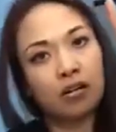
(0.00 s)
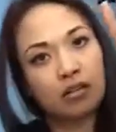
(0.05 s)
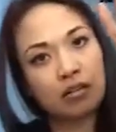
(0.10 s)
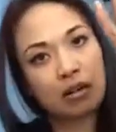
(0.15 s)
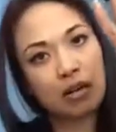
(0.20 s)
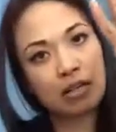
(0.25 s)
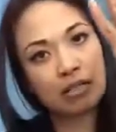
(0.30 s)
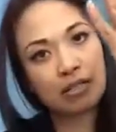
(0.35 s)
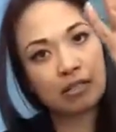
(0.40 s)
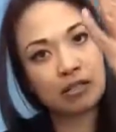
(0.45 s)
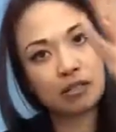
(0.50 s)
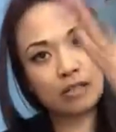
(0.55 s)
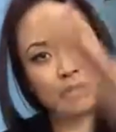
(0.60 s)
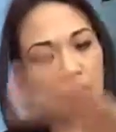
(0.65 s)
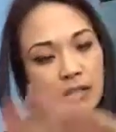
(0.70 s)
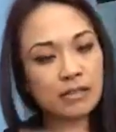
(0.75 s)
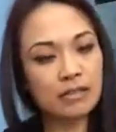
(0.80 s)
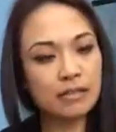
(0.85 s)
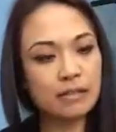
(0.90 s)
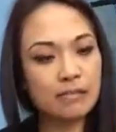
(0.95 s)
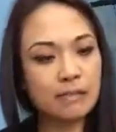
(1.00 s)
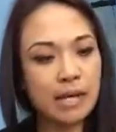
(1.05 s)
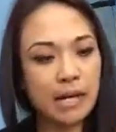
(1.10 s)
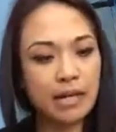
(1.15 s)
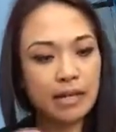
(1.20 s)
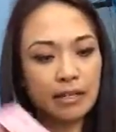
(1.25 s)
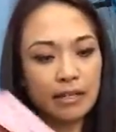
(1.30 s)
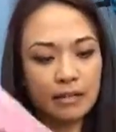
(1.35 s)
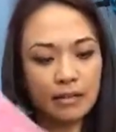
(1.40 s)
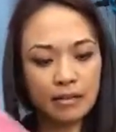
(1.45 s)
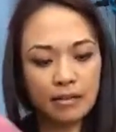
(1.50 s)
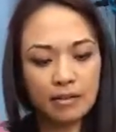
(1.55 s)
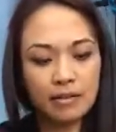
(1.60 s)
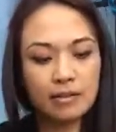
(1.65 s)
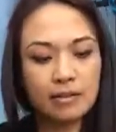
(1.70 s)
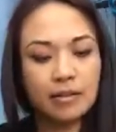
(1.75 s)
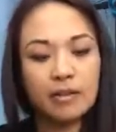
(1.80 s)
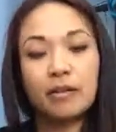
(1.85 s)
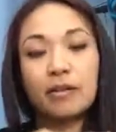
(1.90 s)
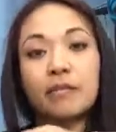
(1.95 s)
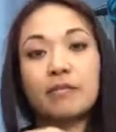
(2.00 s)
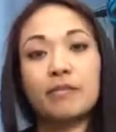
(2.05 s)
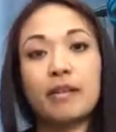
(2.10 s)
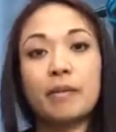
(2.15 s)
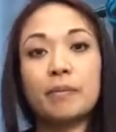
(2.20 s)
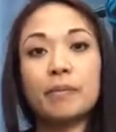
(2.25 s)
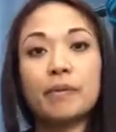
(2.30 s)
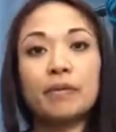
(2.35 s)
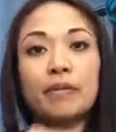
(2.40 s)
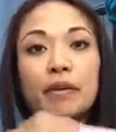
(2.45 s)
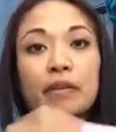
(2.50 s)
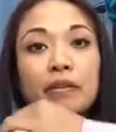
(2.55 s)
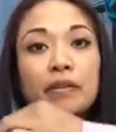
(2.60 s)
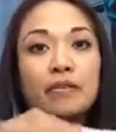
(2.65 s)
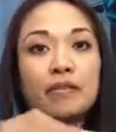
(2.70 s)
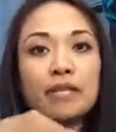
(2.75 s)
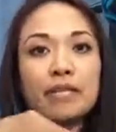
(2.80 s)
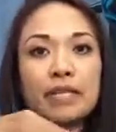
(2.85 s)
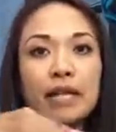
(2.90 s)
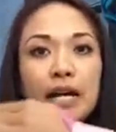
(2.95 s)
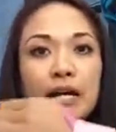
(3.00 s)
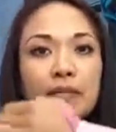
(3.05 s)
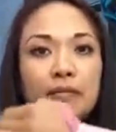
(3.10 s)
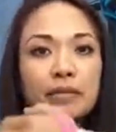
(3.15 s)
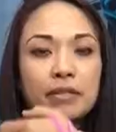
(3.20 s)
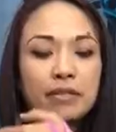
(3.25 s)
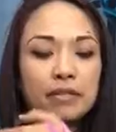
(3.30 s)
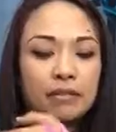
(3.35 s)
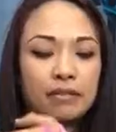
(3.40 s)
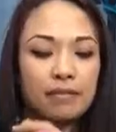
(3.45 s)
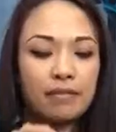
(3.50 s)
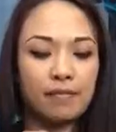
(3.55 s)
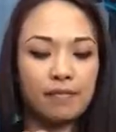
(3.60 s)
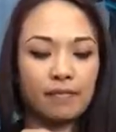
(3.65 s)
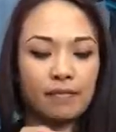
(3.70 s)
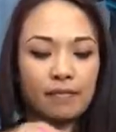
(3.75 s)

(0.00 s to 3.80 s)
cross it across the back, wrap it around 3 times.